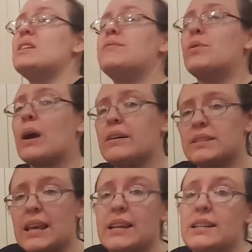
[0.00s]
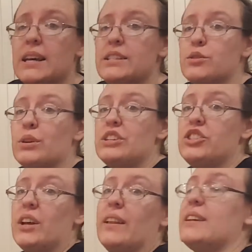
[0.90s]
a 4-ounce can of diced green
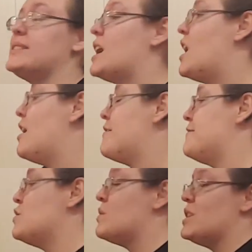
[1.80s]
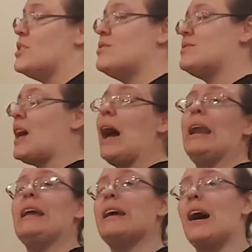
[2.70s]
chilies. If you want to use
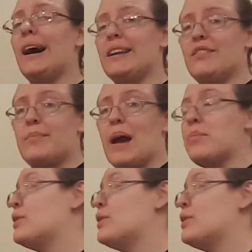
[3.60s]
any kind of pepper